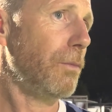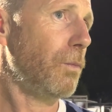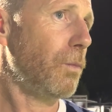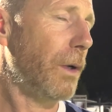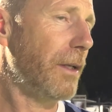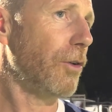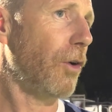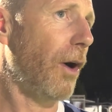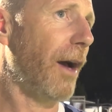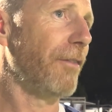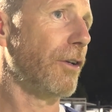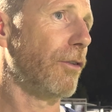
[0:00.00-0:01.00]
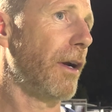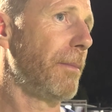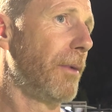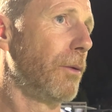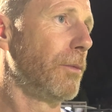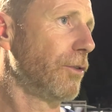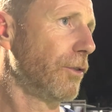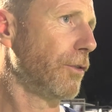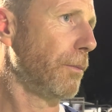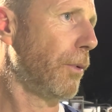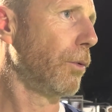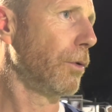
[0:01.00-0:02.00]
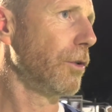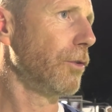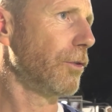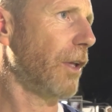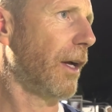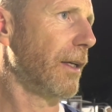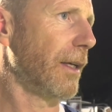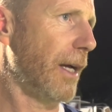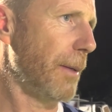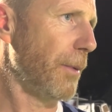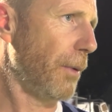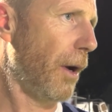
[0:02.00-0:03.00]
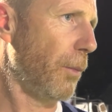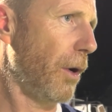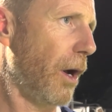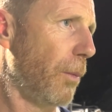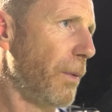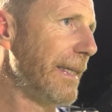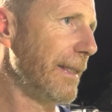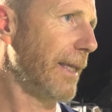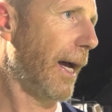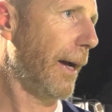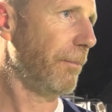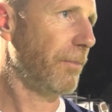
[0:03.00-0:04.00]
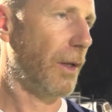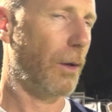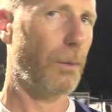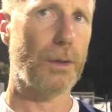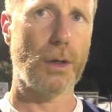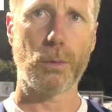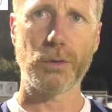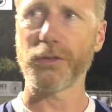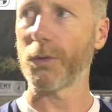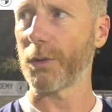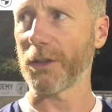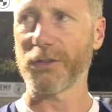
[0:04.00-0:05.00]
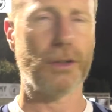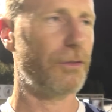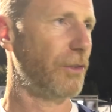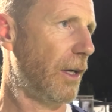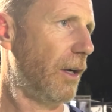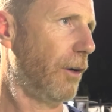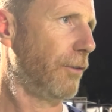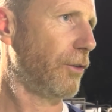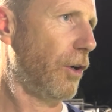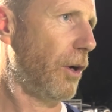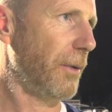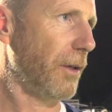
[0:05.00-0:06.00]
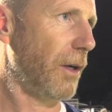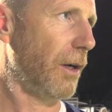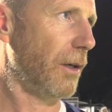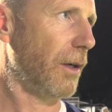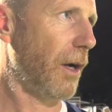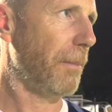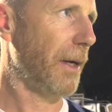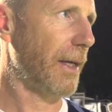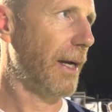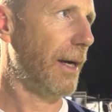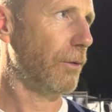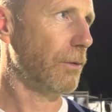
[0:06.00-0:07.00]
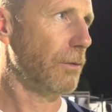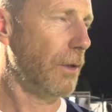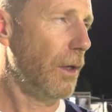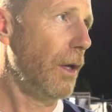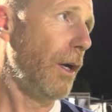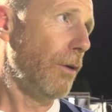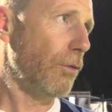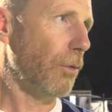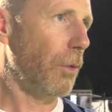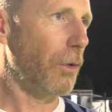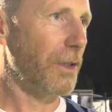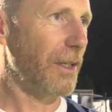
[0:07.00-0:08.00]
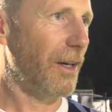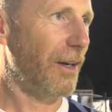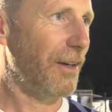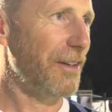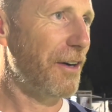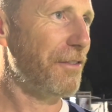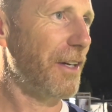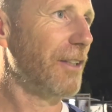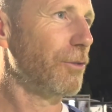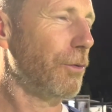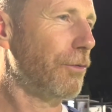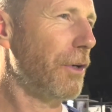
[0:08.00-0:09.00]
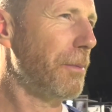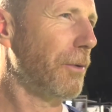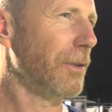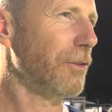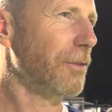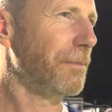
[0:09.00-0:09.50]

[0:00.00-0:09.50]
when you're not having great moments, it's important that you stay in the game. And we did that. You know, we sorted ourselves out at half time and come back out and rewarded our fans with 3 points.